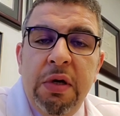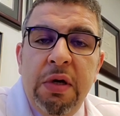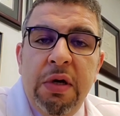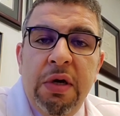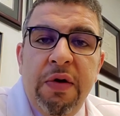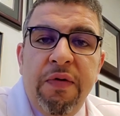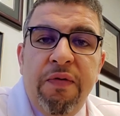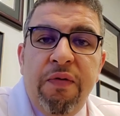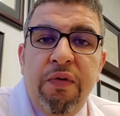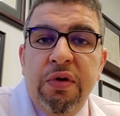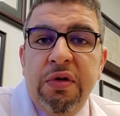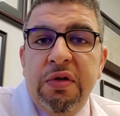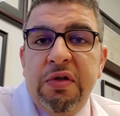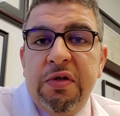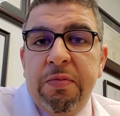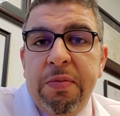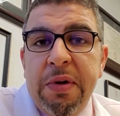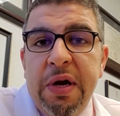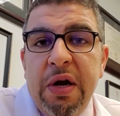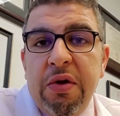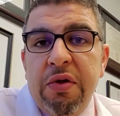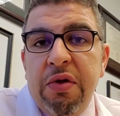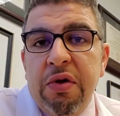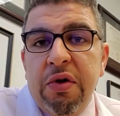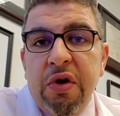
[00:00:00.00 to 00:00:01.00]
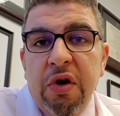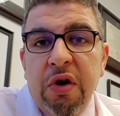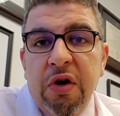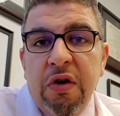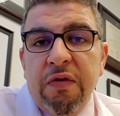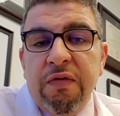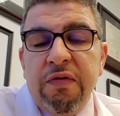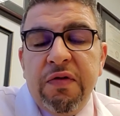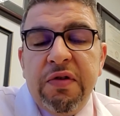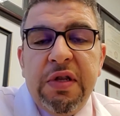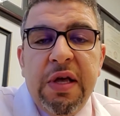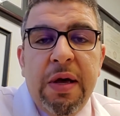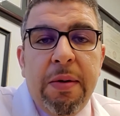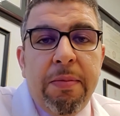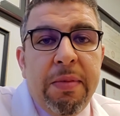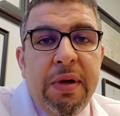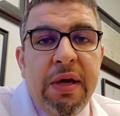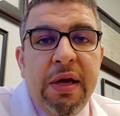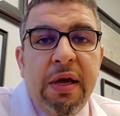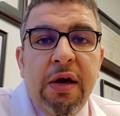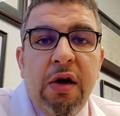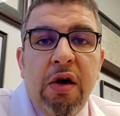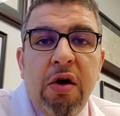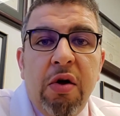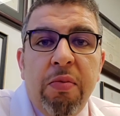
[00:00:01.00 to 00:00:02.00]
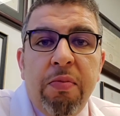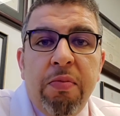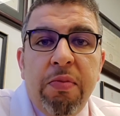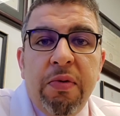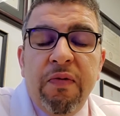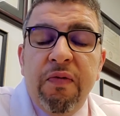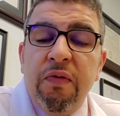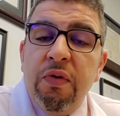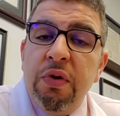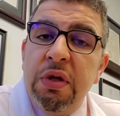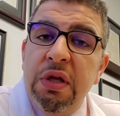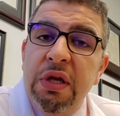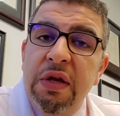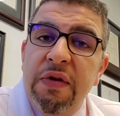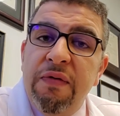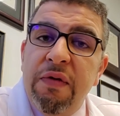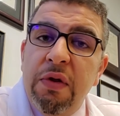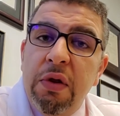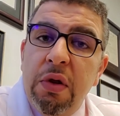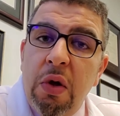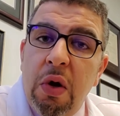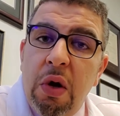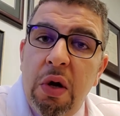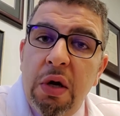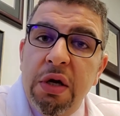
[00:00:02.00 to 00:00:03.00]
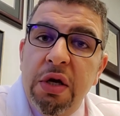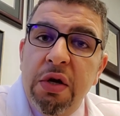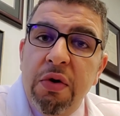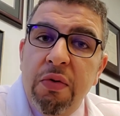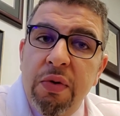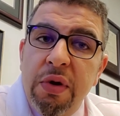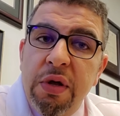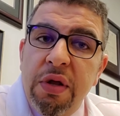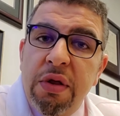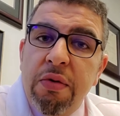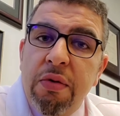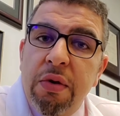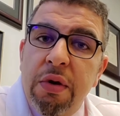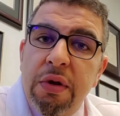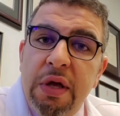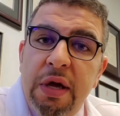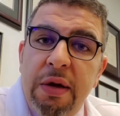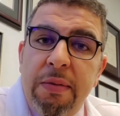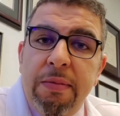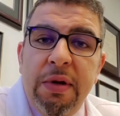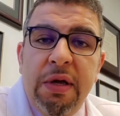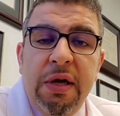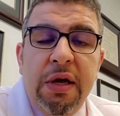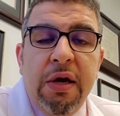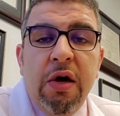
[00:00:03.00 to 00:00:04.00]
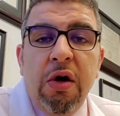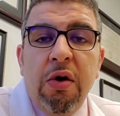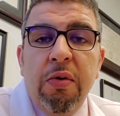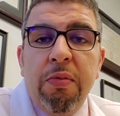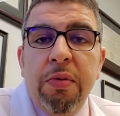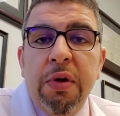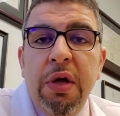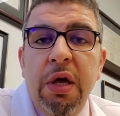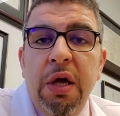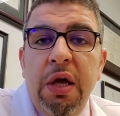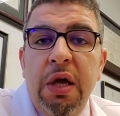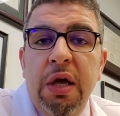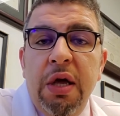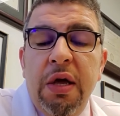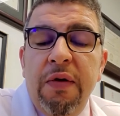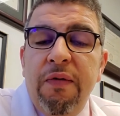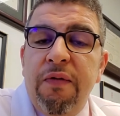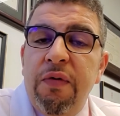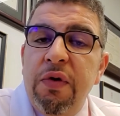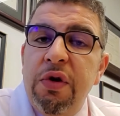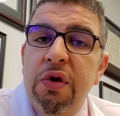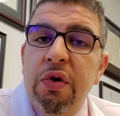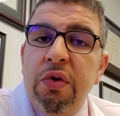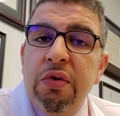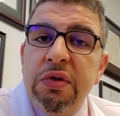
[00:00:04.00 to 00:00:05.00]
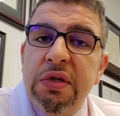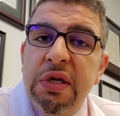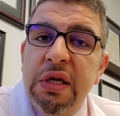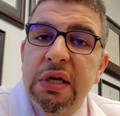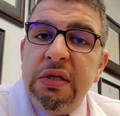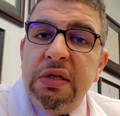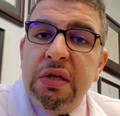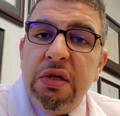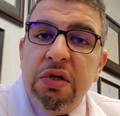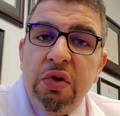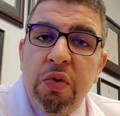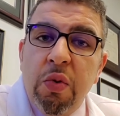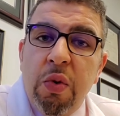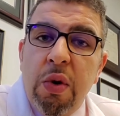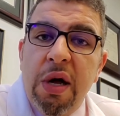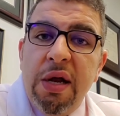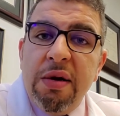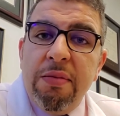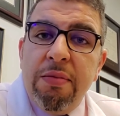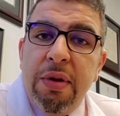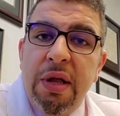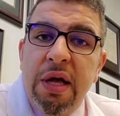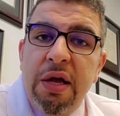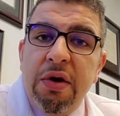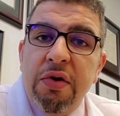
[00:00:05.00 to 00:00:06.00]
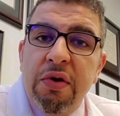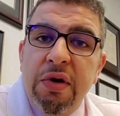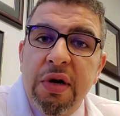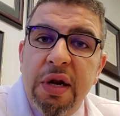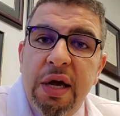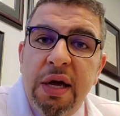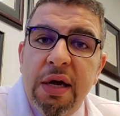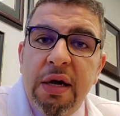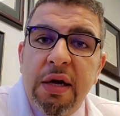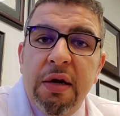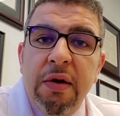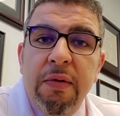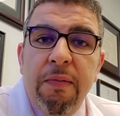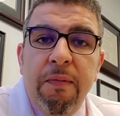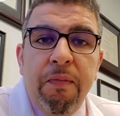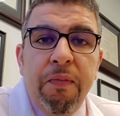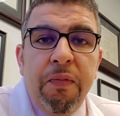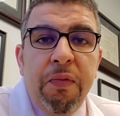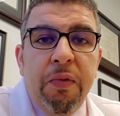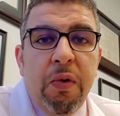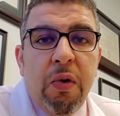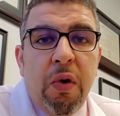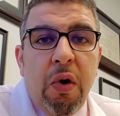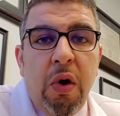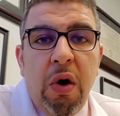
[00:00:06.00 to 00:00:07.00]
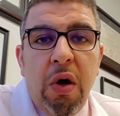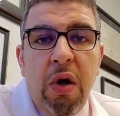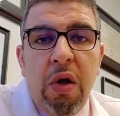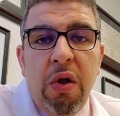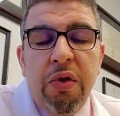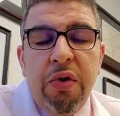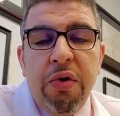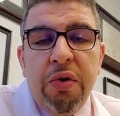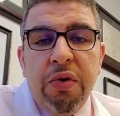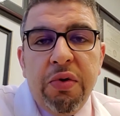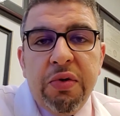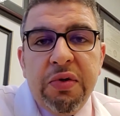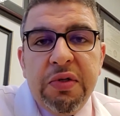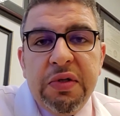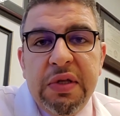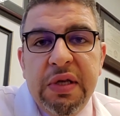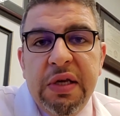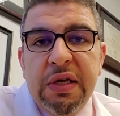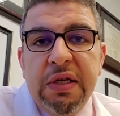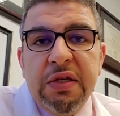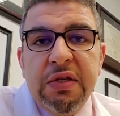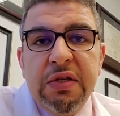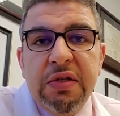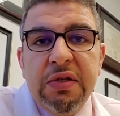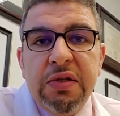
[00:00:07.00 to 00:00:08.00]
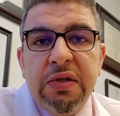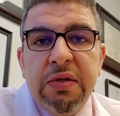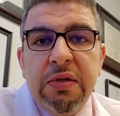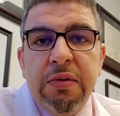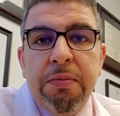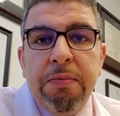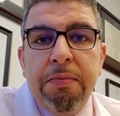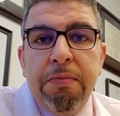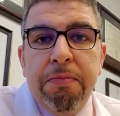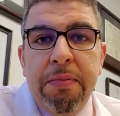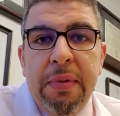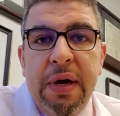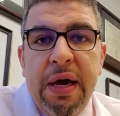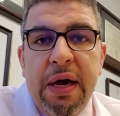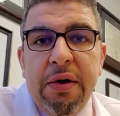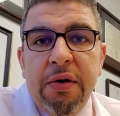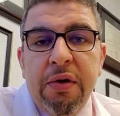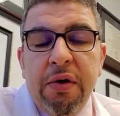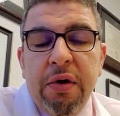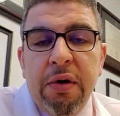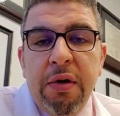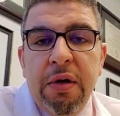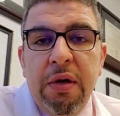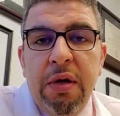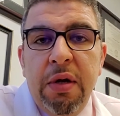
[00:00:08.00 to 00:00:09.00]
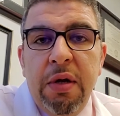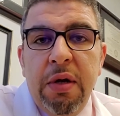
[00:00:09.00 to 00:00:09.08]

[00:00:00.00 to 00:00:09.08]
If we spare the nerves, that may help. If we leave a long urethra, that may help. If we don't take such a wide bladder neck, all those things matter.